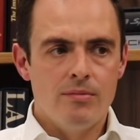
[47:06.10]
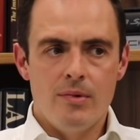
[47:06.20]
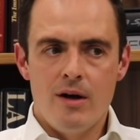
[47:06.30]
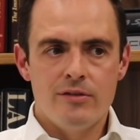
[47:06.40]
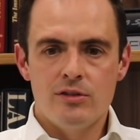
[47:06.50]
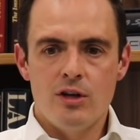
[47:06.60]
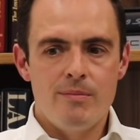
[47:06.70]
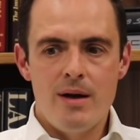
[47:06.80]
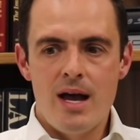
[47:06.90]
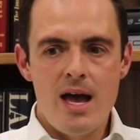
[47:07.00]
Off the top
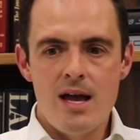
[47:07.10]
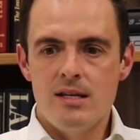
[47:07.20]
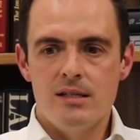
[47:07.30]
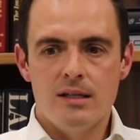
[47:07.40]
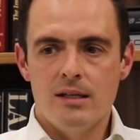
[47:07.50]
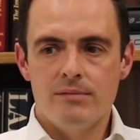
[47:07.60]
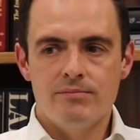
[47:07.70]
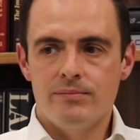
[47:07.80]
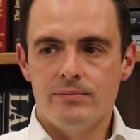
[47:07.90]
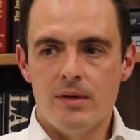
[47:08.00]
of my head,
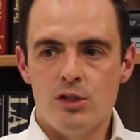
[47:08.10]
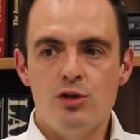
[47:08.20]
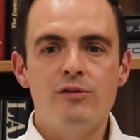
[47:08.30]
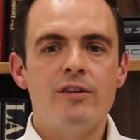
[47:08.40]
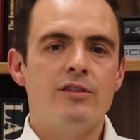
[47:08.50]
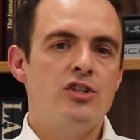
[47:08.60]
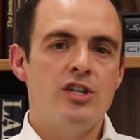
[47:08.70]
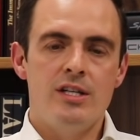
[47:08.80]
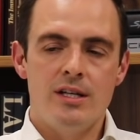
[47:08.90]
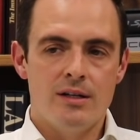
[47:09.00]
250
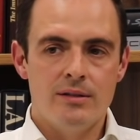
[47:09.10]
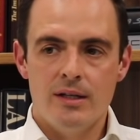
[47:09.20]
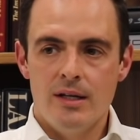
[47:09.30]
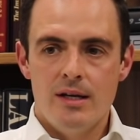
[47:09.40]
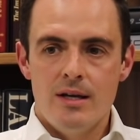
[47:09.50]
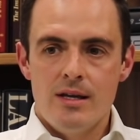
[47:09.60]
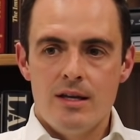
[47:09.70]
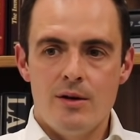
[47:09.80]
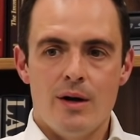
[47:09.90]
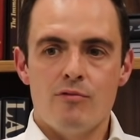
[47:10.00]
GTO.
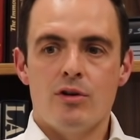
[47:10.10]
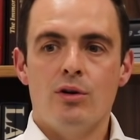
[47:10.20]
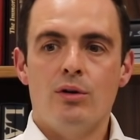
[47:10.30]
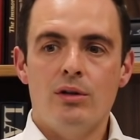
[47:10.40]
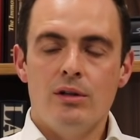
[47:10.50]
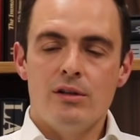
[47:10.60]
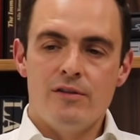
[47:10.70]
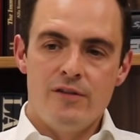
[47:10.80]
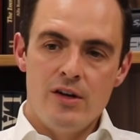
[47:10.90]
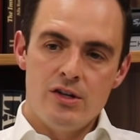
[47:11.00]
You know, I recall
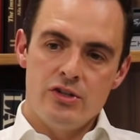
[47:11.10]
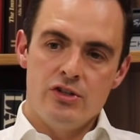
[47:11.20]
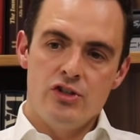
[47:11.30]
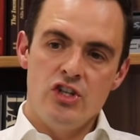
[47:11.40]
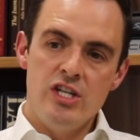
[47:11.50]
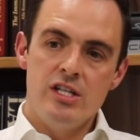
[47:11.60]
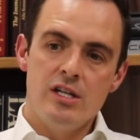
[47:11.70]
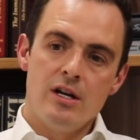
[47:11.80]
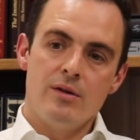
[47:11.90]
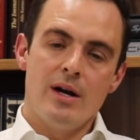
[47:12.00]
the first
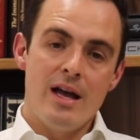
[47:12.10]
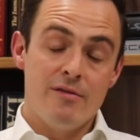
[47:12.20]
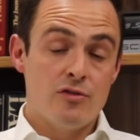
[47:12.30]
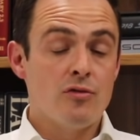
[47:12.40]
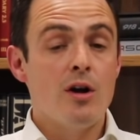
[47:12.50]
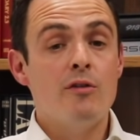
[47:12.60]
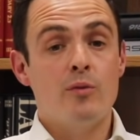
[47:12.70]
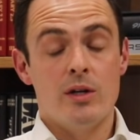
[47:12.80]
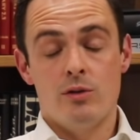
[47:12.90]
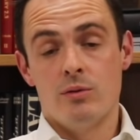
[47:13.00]
GTO I ever
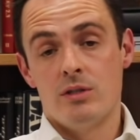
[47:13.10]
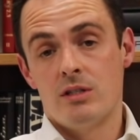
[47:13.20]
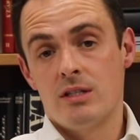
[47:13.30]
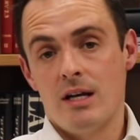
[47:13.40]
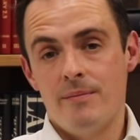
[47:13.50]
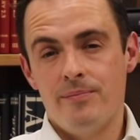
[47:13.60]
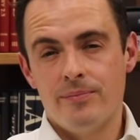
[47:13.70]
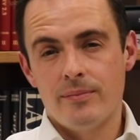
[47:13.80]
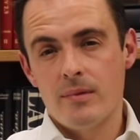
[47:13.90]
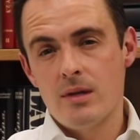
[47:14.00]
drove, which was
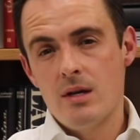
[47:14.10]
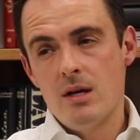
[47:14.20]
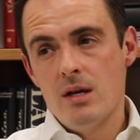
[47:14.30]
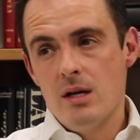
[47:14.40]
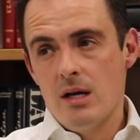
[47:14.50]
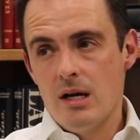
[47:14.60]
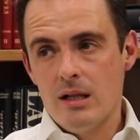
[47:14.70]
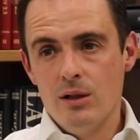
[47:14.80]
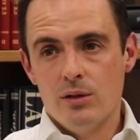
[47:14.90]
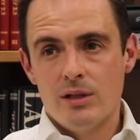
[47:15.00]

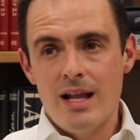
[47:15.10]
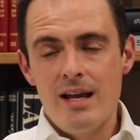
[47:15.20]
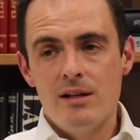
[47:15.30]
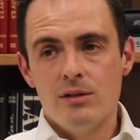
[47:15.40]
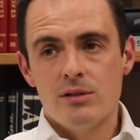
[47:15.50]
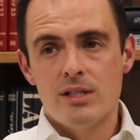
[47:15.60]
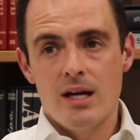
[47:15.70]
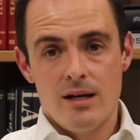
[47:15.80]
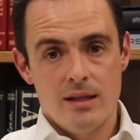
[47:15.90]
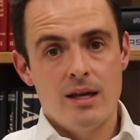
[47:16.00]
Lord Laidlaw's
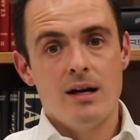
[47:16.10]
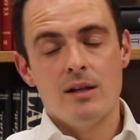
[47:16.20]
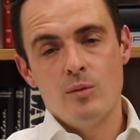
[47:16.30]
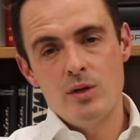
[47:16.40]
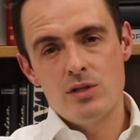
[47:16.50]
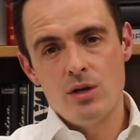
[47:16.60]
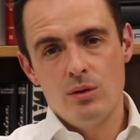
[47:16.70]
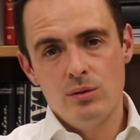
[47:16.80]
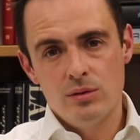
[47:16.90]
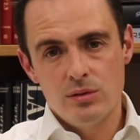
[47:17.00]
car, the car that we
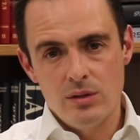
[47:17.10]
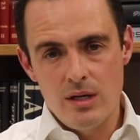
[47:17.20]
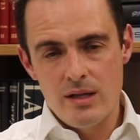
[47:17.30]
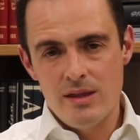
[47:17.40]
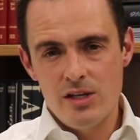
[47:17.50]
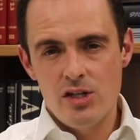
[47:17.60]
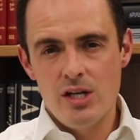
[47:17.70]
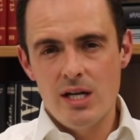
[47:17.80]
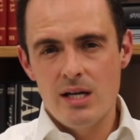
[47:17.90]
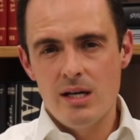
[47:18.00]
sold this
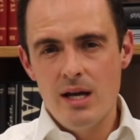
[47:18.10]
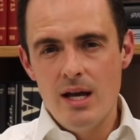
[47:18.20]
year.